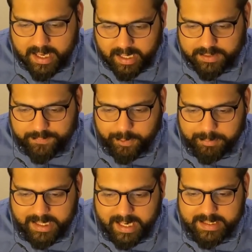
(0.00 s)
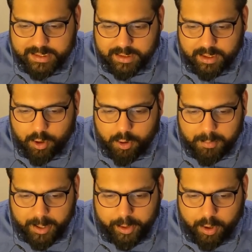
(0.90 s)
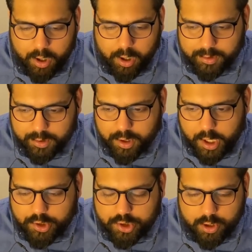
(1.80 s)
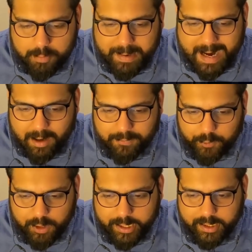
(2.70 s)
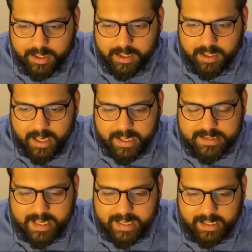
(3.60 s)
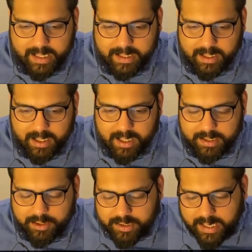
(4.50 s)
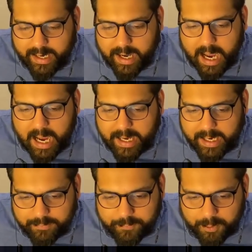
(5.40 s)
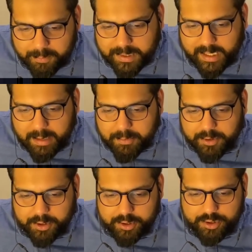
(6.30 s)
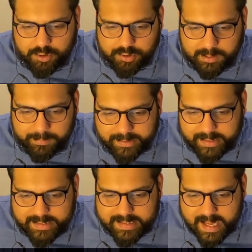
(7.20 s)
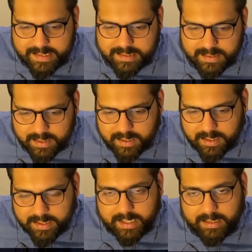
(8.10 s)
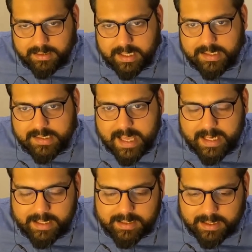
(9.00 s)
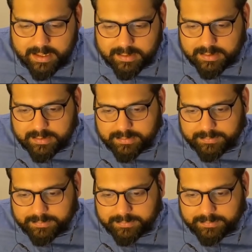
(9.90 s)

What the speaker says: It's from the idea that, oh my God, it's so powerful. Like it's getting like you get a high from being able to control something that's that intense.